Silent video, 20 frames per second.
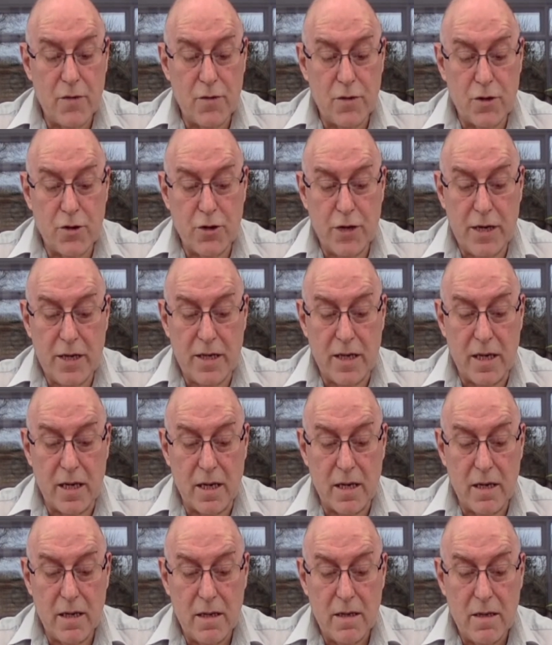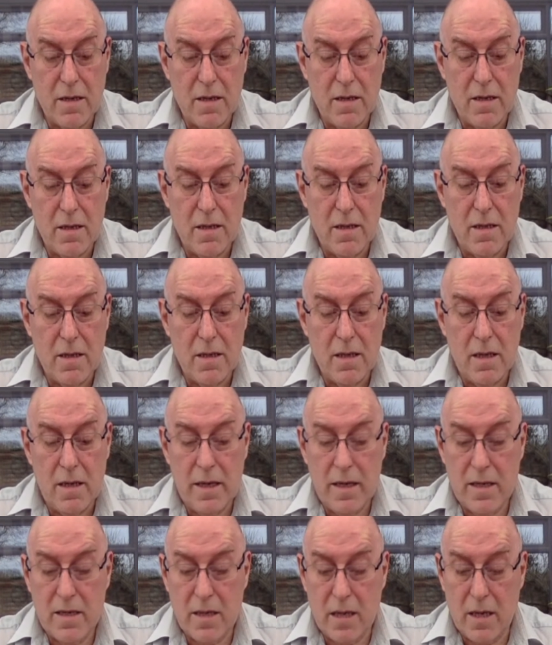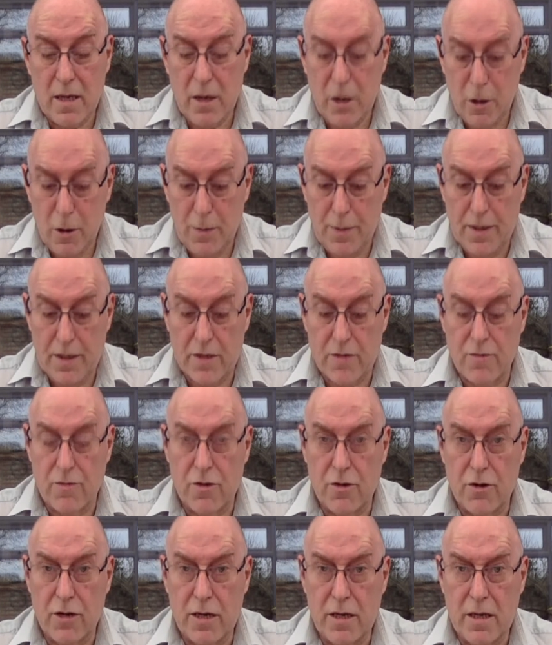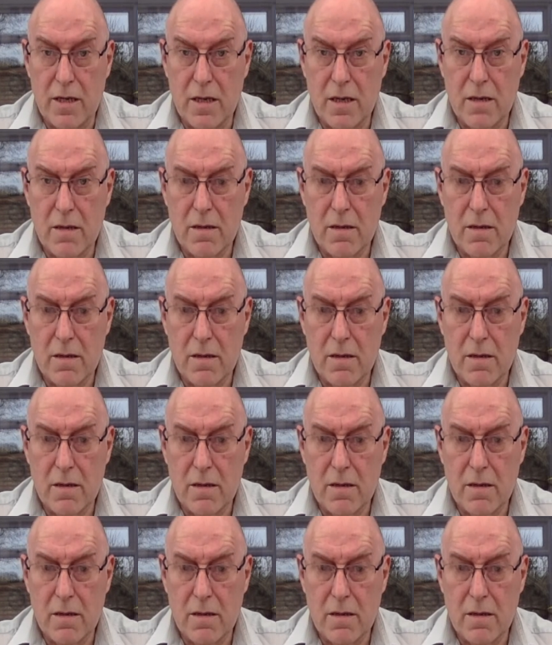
retreating. At least I hope it's retreating.